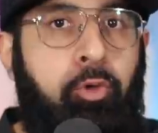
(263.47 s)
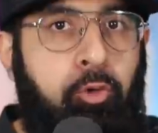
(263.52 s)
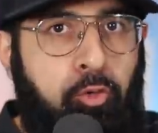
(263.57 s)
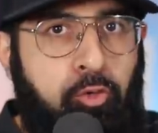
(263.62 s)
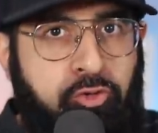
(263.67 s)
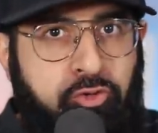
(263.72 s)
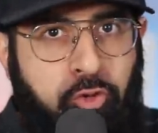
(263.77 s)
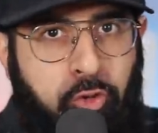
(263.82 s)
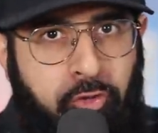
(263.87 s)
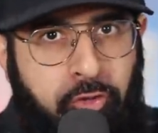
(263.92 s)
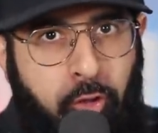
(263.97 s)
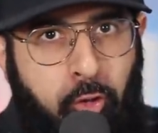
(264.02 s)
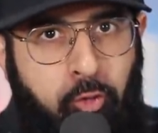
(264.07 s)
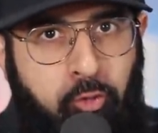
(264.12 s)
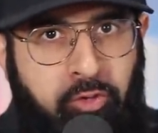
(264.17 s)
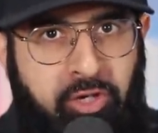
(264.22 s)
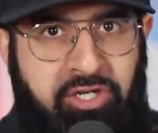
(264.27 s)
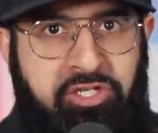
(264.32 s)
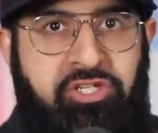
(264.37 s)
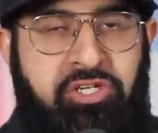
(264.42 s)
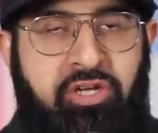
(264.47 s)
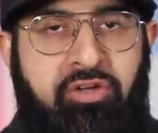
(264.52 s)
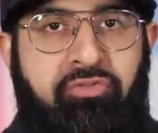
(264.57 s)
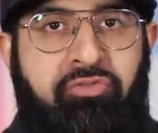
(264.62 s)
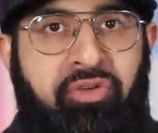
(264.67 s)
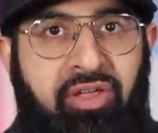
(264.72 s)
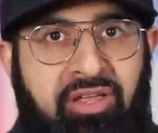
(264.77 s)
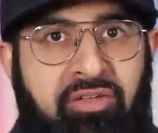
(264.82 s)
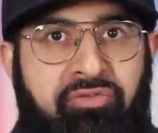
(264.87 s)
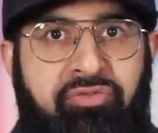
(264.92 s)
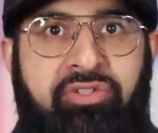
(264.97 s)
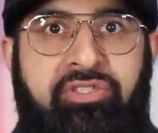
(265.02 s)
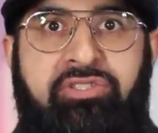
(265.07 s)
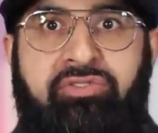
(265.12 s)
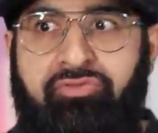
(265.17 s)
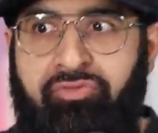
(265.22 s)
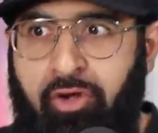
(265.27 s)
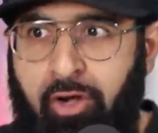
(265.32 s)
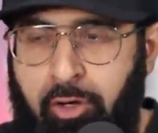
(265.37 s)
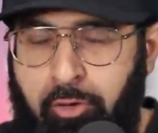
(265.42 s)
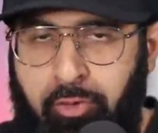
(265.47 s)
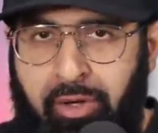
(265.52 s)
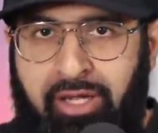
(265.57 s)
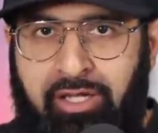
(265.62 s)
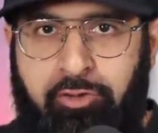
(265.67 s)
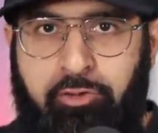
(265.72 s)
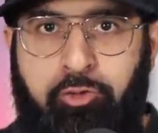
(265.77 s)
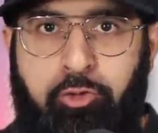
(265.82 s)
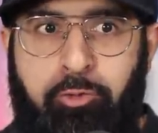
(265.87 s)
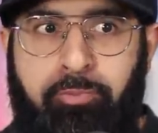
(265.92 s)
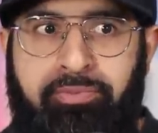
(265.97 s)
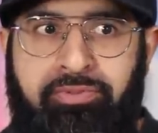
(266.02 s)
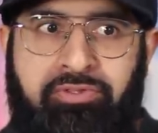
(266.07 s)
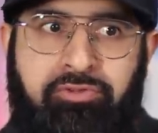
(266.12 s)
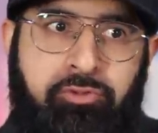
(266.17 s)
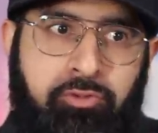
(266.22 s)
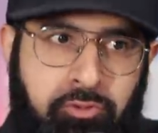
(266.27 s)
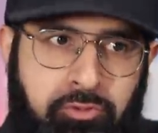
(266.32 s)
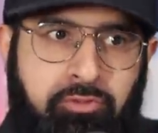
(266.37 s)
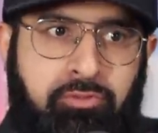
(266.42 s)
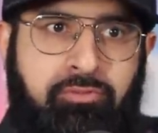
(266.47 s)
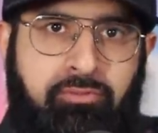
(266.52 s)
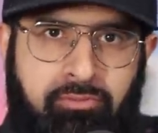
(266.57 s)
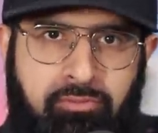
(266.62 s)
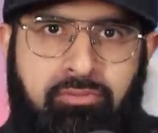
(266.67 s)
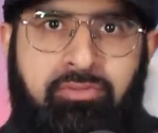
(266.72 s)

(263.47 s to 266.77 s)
We also know Russia favors far right groups to